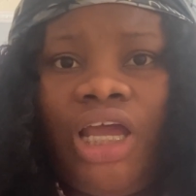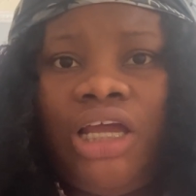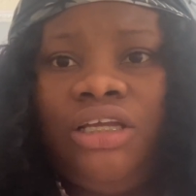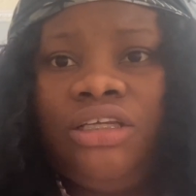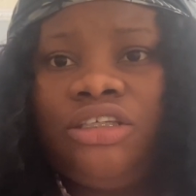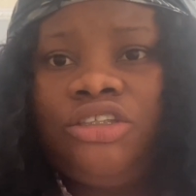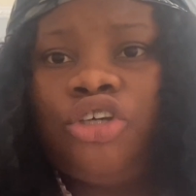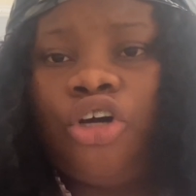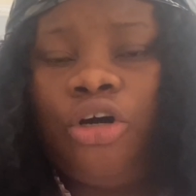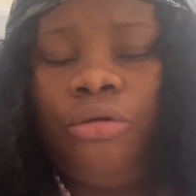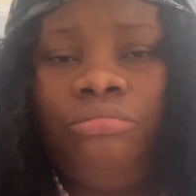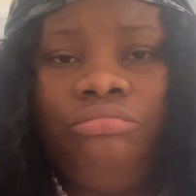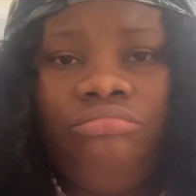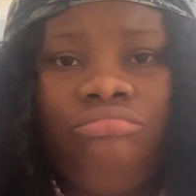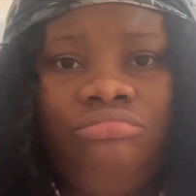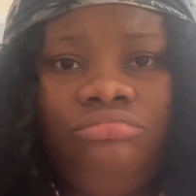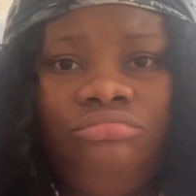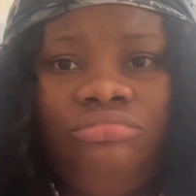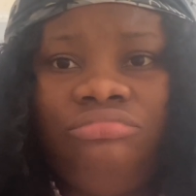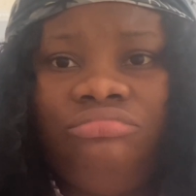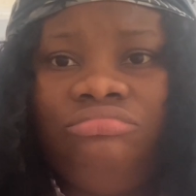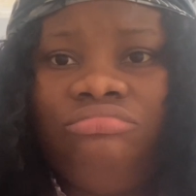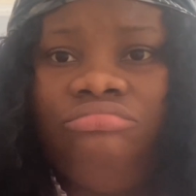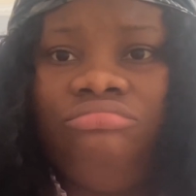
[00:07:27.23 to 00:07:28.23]

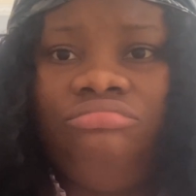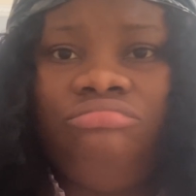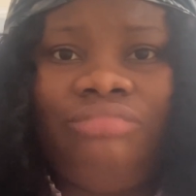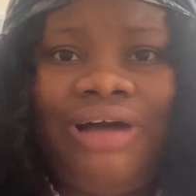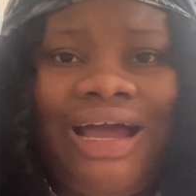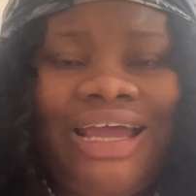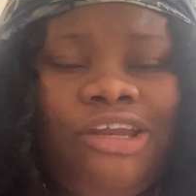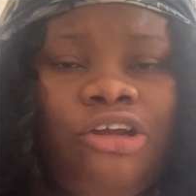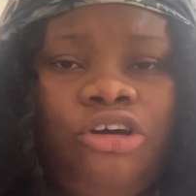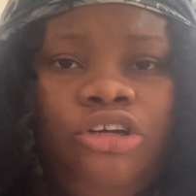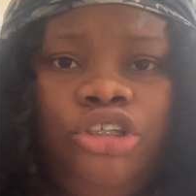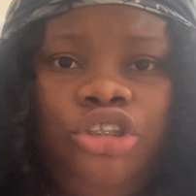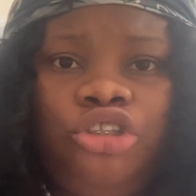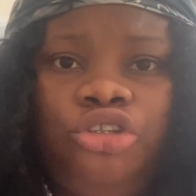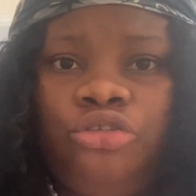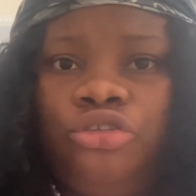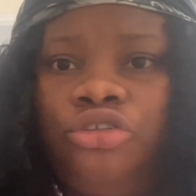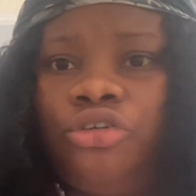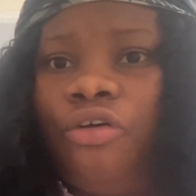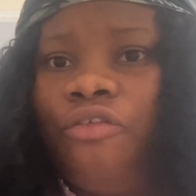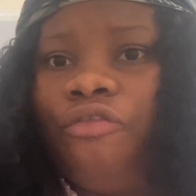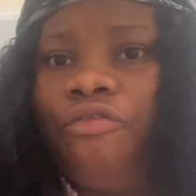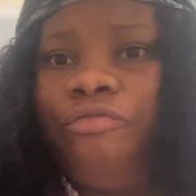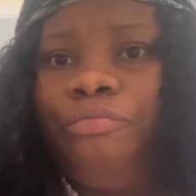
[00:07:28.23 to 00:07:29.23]
some minor
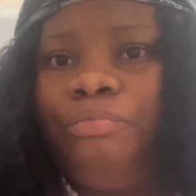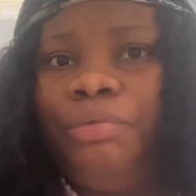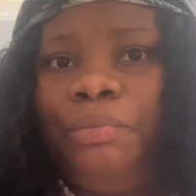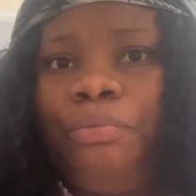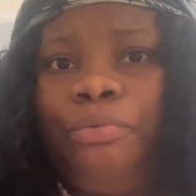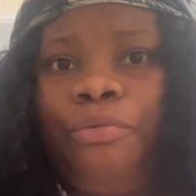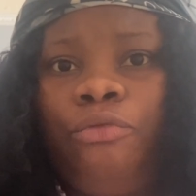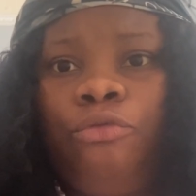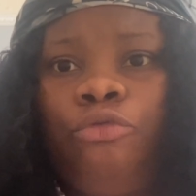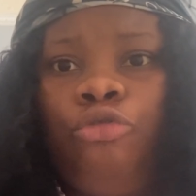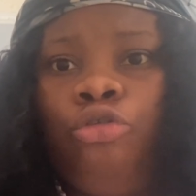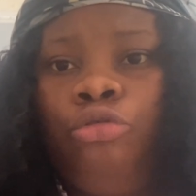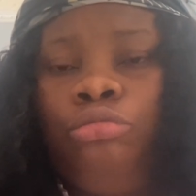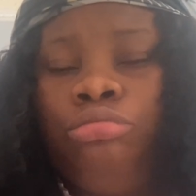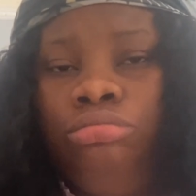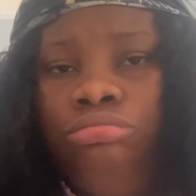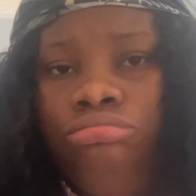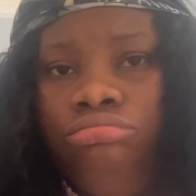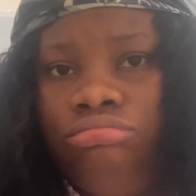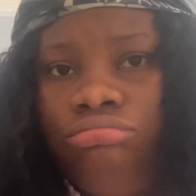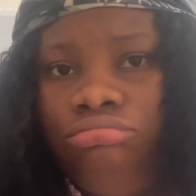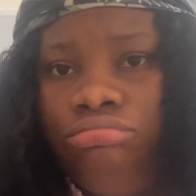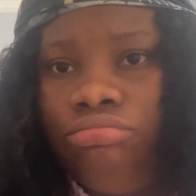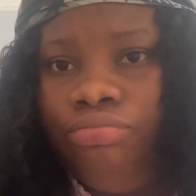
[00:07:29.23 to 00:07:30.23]
issues of
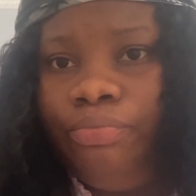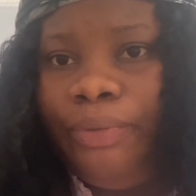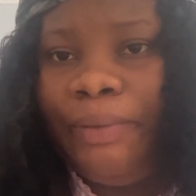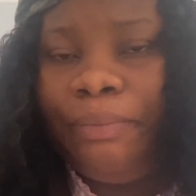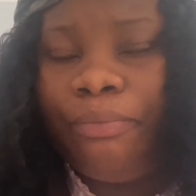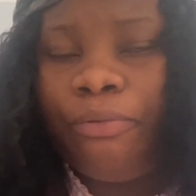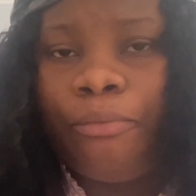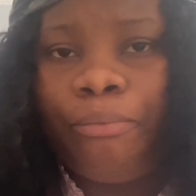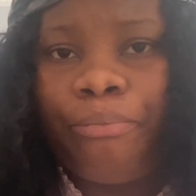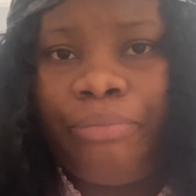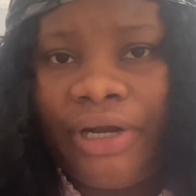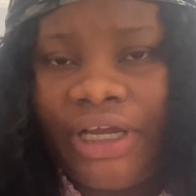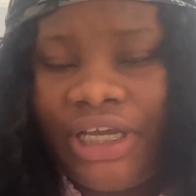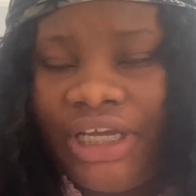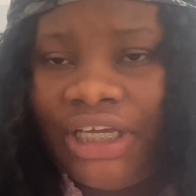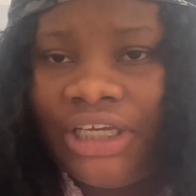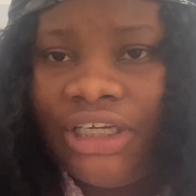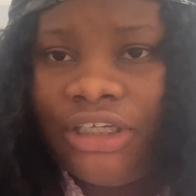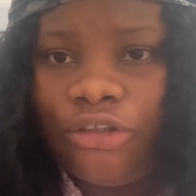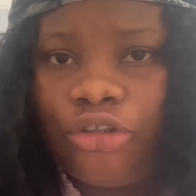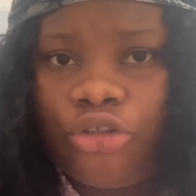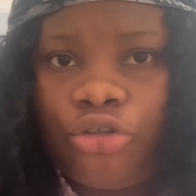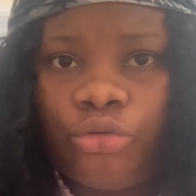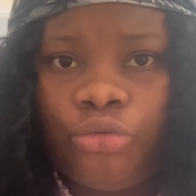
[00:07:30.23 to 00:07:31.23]
people
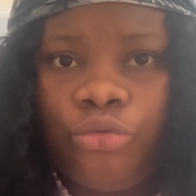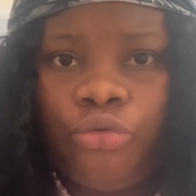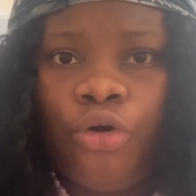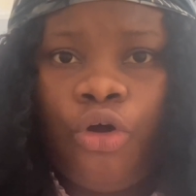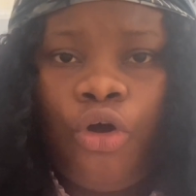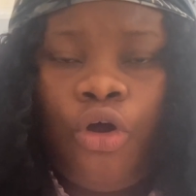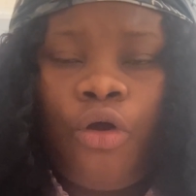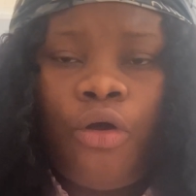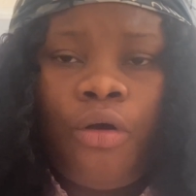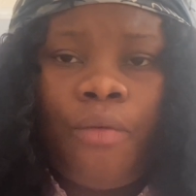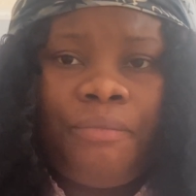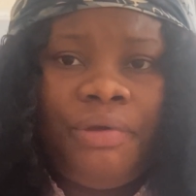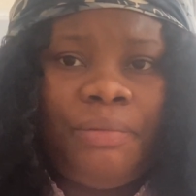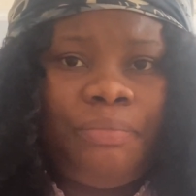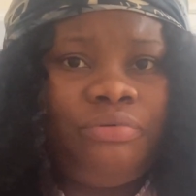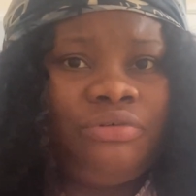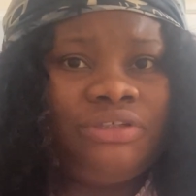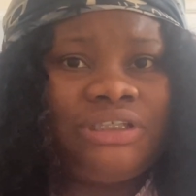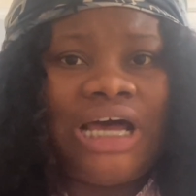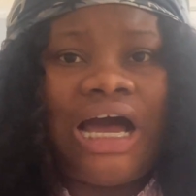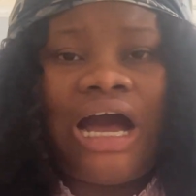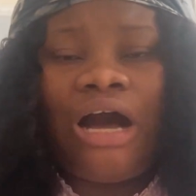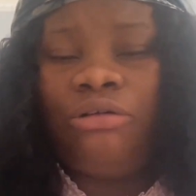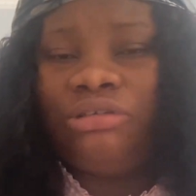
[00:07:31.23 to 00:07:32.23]
breaking into
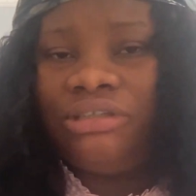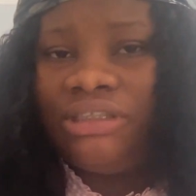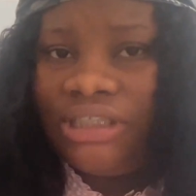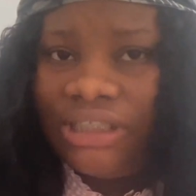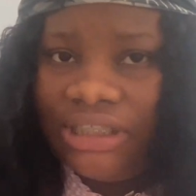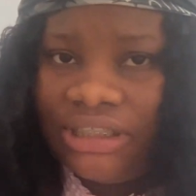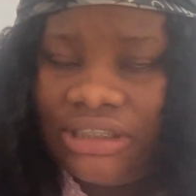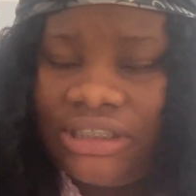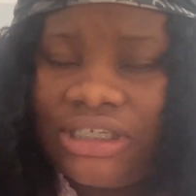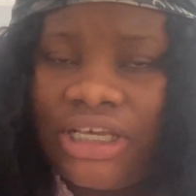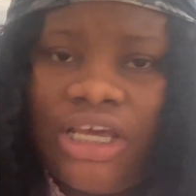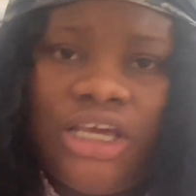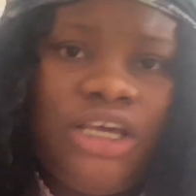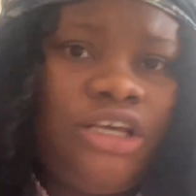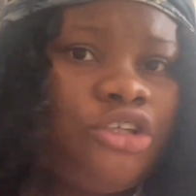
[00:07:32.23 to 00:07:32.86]
people's houses.